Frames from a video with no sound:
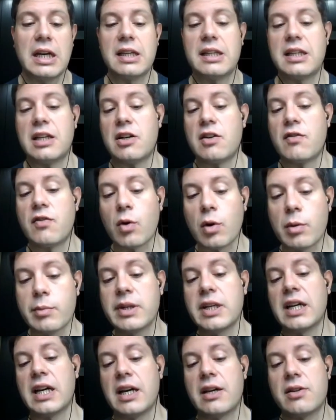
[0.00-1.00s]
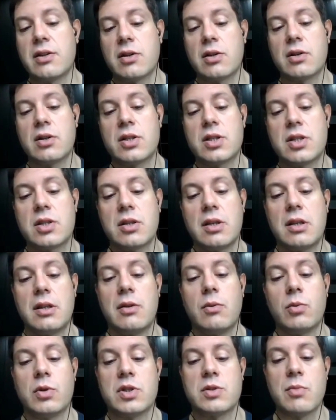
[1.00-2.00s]
And then informing others
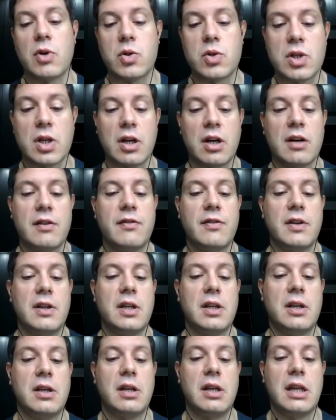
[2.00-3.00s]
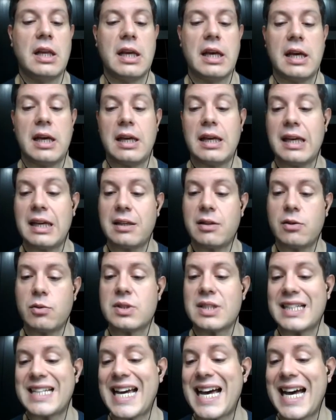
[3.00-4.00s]
was most often, uh, it
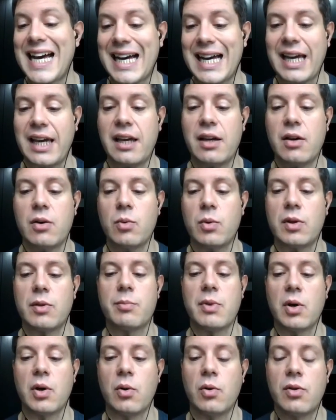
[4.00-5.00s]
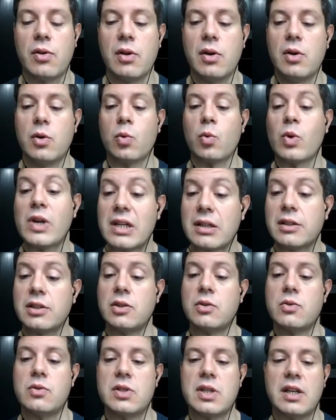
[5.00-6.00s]
was a tie with both real
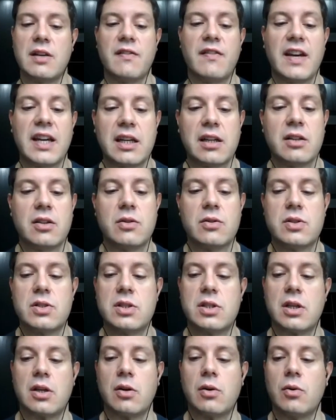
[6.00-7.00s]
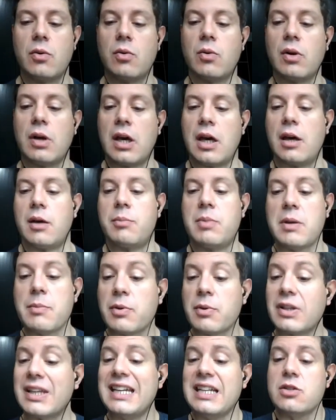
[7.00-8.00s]
news and fake news. So uh,
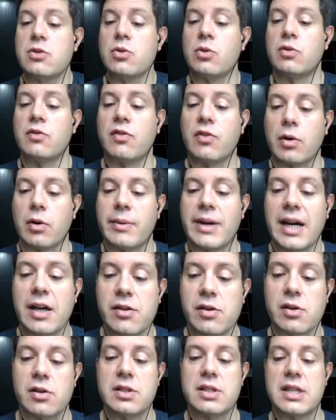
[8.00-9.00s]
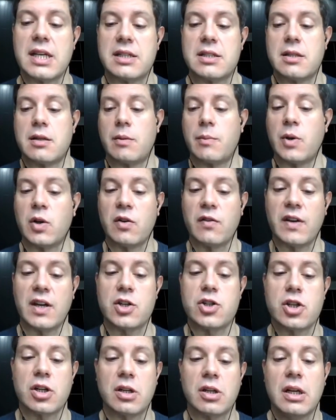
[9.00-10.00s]
people keen to inform others as their
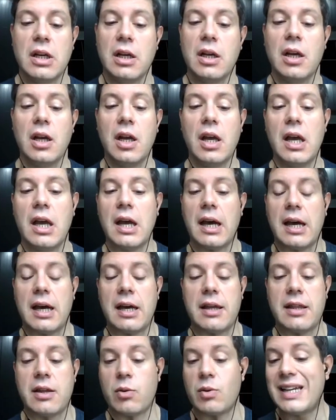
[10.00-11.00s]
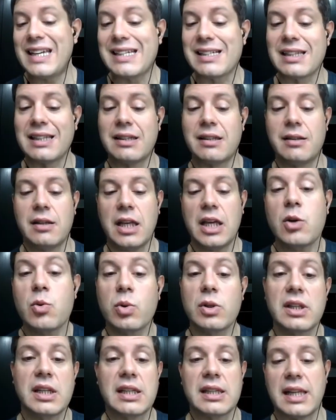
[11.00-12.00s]
motivation, they were equally,
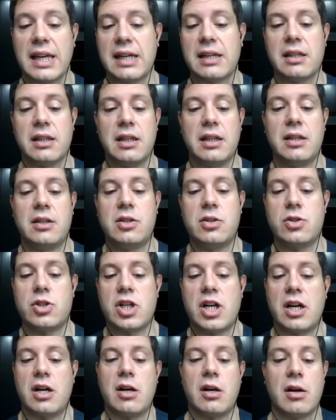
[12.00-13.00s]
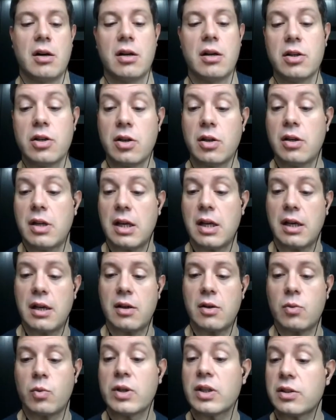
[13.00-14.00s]
equally likely to share
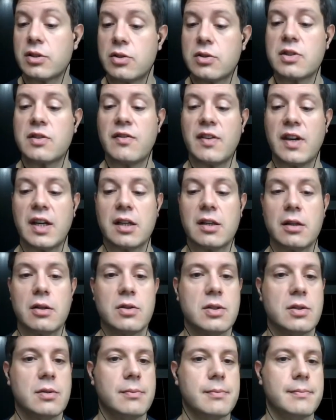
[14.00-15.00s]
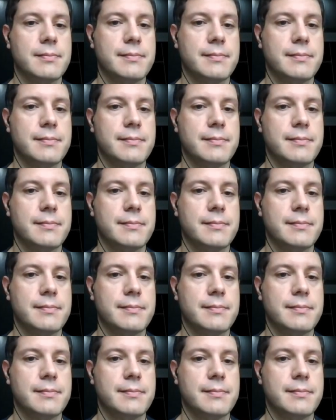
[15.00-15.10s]
uh, real news and fake news.